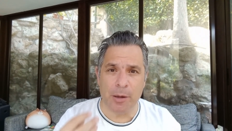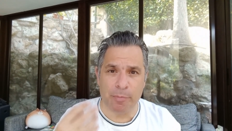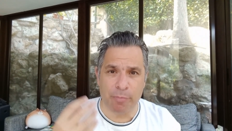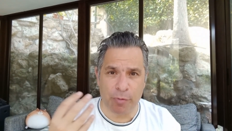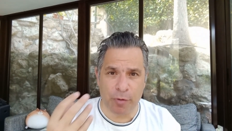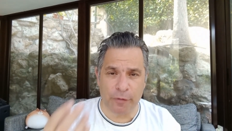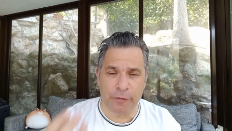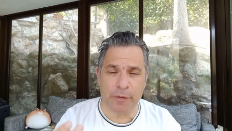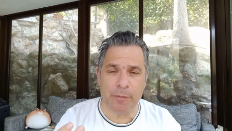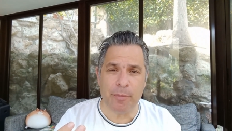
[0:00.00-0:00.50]
a
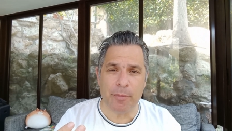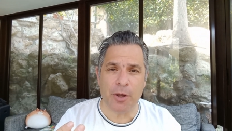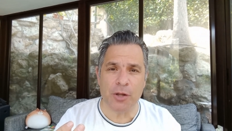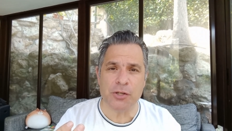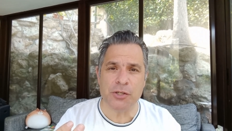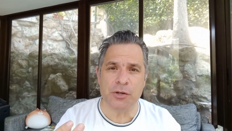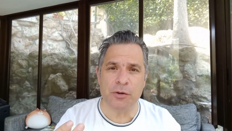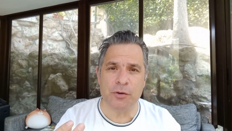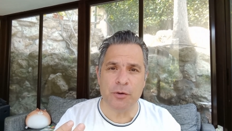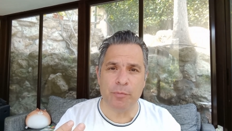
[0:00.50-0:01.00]
profit
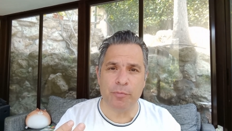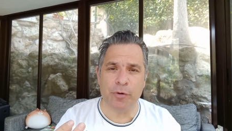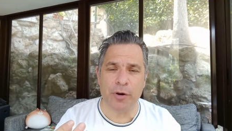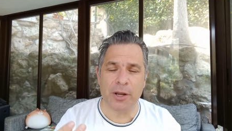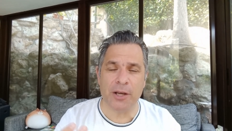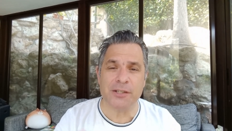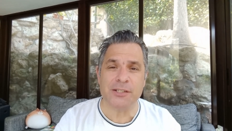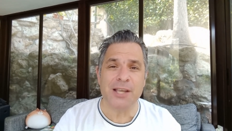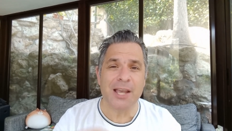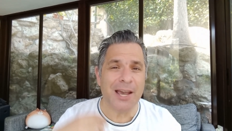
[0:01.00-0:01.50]
margin on your
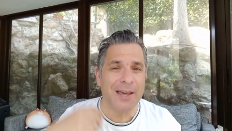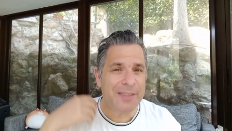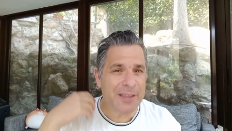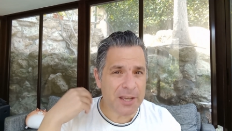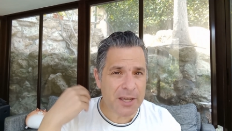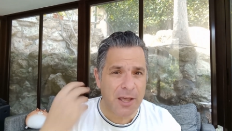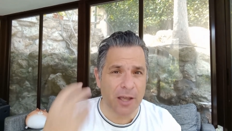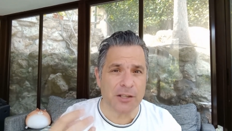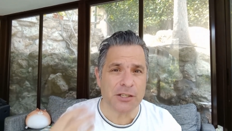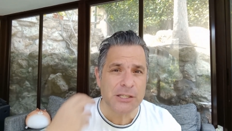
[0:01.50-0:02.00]
products, and the
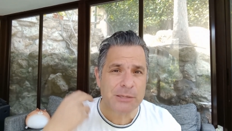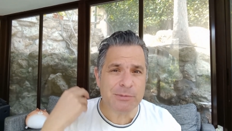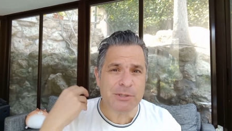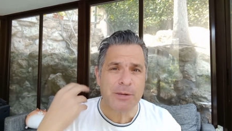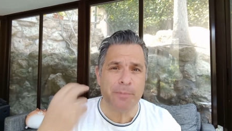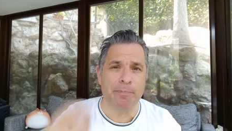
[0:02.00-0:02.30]
customers